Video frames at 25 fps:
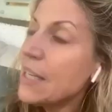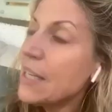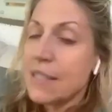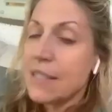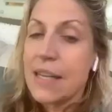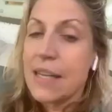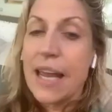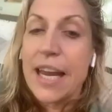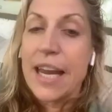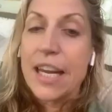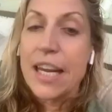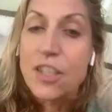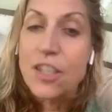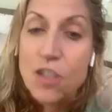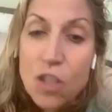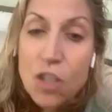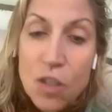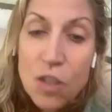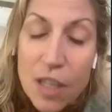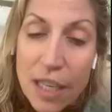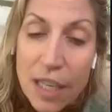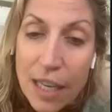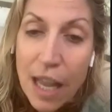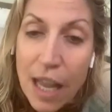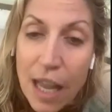to say to the
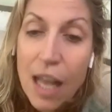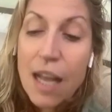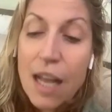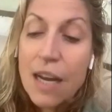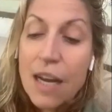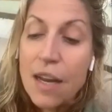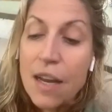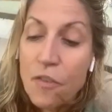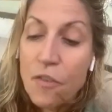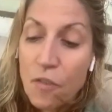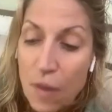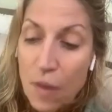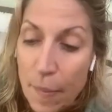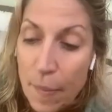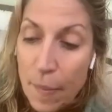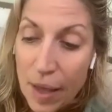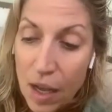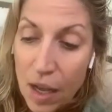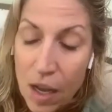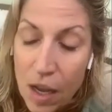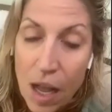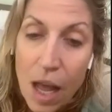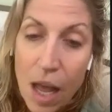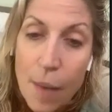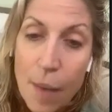young female
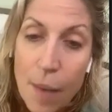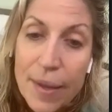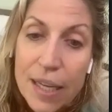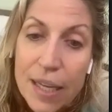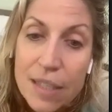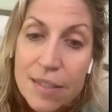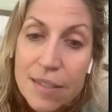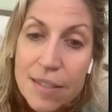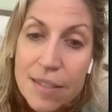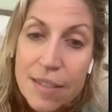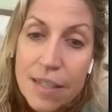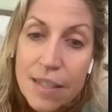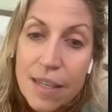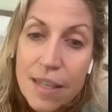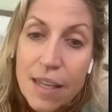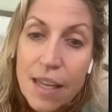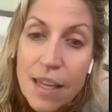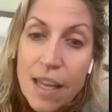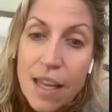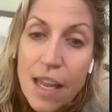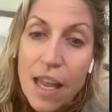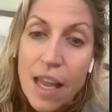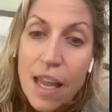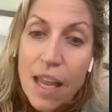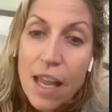comics,
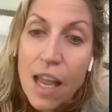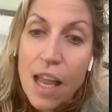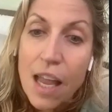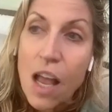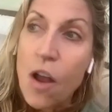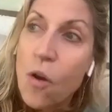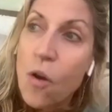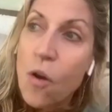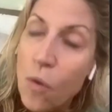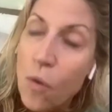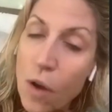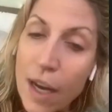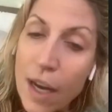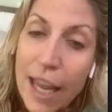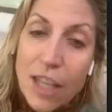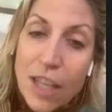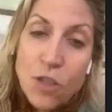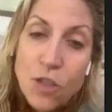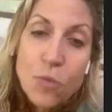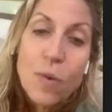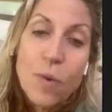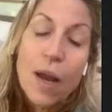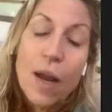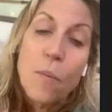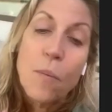guess
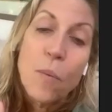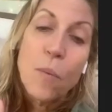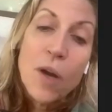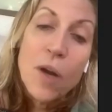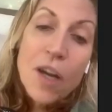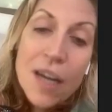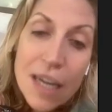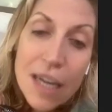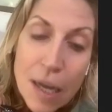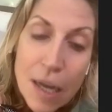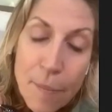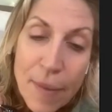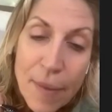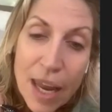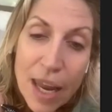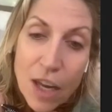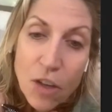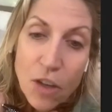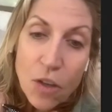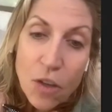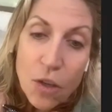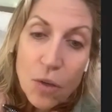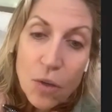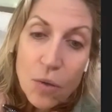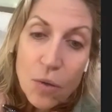what? We're going to make
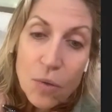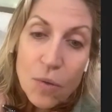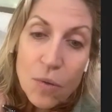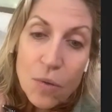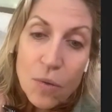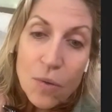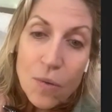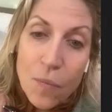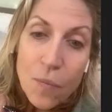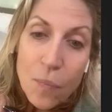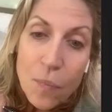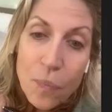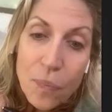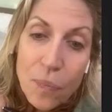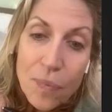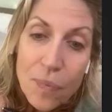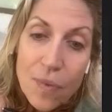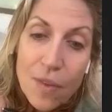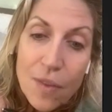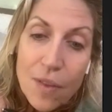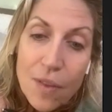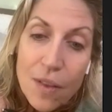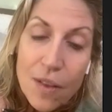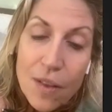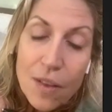you
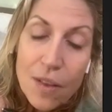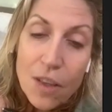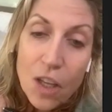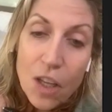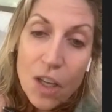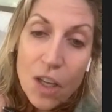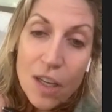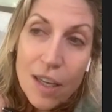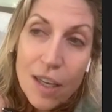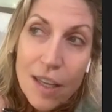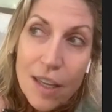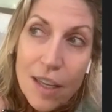look